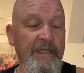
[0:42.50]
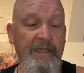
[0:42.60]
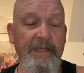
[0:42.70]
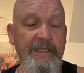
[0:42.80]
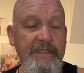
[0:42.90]

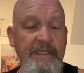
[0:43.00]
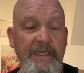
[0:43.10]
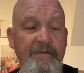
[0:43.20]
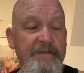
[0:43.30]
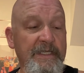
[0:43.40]
this
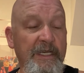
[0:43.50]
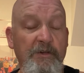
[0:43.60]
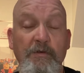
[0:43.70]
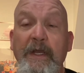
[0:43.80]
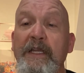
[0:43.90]
gives a
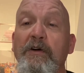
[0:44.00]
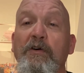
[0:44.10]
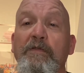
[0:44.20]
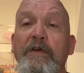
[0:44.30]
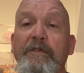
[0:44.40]
great
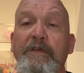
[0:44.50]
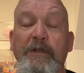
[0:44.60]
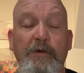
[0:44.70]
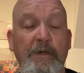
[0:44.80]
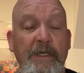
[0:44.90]

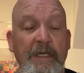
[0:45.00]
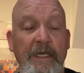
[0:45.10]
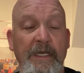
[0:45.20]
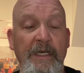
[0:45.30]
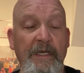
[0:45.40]
overview
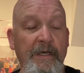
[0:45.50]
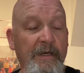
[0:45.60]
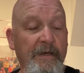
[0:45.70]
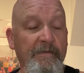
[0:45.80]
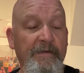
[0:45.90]

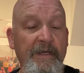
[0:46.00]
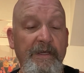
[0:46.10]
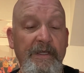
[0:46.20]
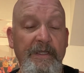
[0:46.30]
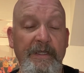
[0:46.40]
of
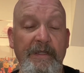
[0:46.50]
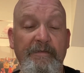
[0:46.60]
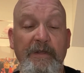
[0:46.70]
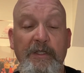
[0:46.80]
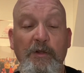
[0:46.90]
the
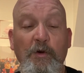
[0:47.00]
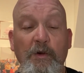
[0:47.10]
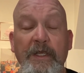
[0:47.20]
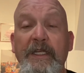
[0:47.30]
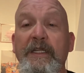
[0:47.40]

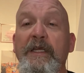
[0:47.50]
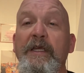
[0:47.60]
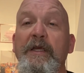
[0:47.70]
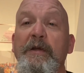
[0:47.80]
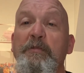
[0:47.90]
Victorian
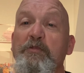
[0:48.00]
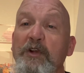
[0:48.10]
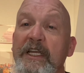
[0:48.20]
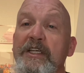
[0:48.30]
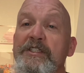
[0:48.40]

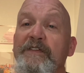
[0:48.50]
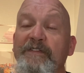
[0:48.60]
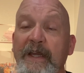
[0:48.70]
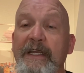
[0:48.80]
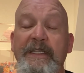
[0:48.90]
British
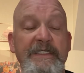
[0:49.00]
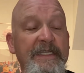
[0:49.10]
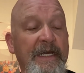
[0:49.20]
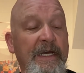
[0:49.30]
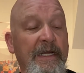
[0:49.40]
fighting
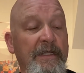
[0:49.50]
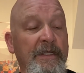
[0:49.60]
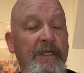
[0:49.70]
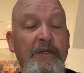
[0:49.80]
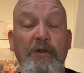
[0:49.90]

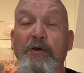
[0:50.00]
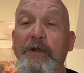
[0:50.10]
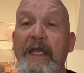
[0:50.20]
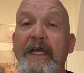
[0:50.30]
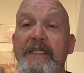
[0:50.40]
style
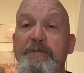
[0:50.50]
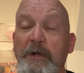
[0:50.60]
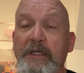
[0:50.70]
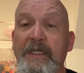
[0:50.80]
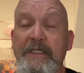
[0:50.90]
known as
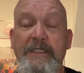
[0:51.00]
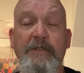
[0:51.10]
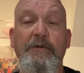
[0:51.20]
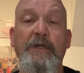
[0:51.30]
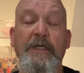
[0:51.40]

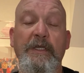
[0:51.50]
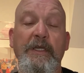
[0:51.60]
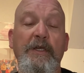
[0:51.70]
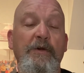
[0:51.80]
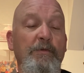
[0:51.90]
Bartitsu,
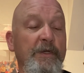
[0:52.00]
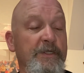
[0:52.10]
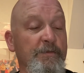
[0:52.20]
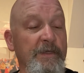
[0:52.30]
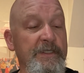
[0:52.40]

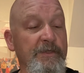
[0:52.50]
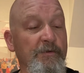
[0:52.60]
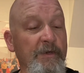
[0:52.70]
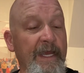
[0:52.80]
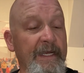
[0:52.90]
which was
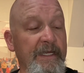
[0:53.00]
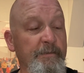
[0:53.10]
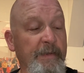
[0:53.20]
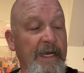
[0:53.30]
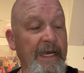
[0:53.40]

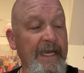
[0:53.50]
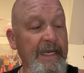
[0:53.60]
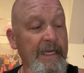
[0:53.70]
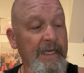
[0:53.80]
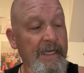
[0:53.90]
created by